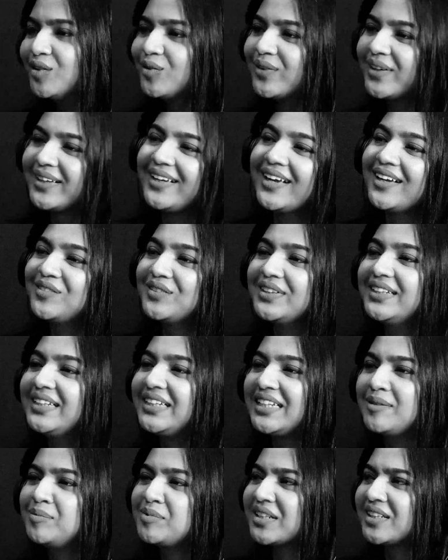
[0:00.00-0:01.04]
I can't really
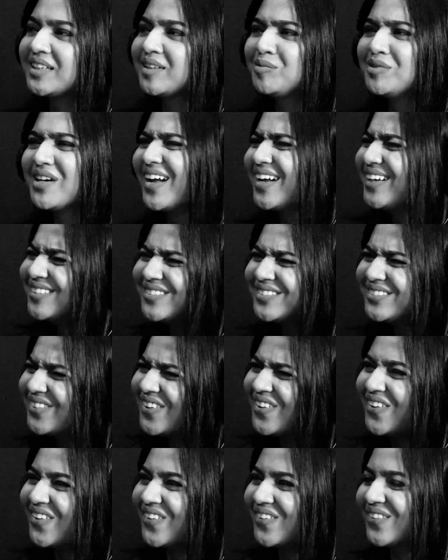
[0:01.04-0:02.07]
keep telling them, I don't
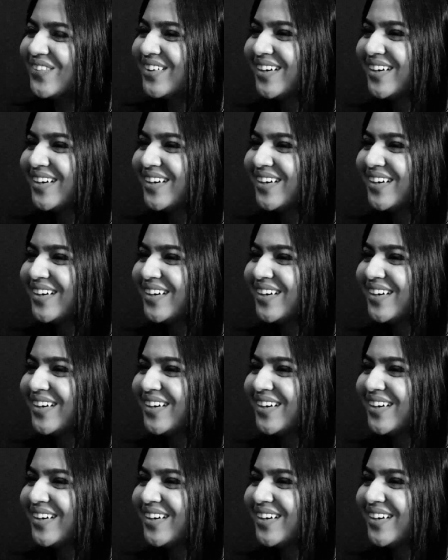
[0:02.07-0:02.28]
know.